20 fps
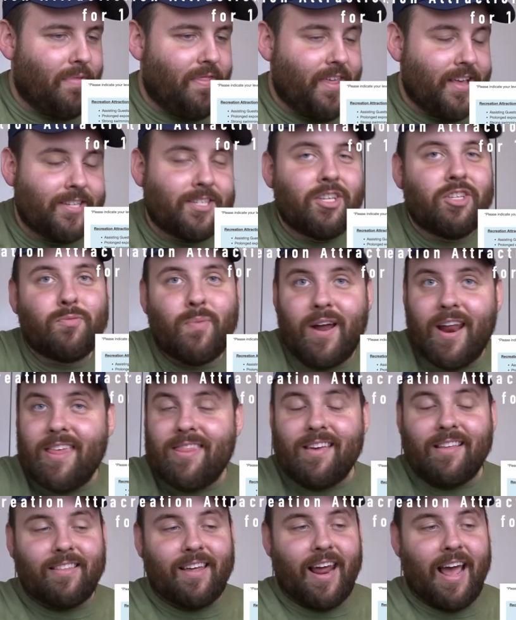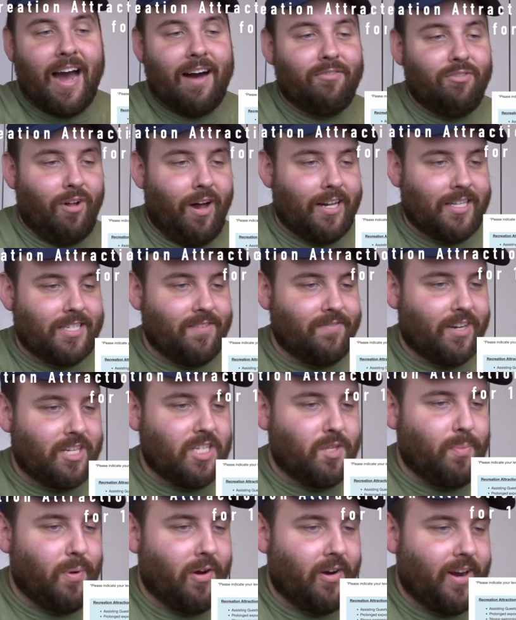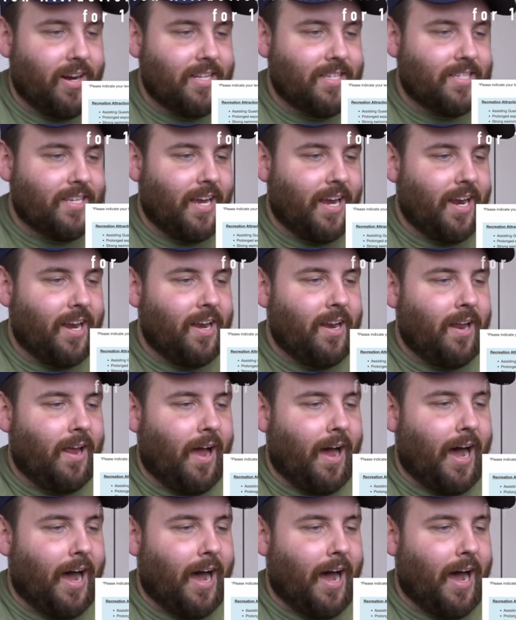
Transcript: This is one I think that I have lots of experience in.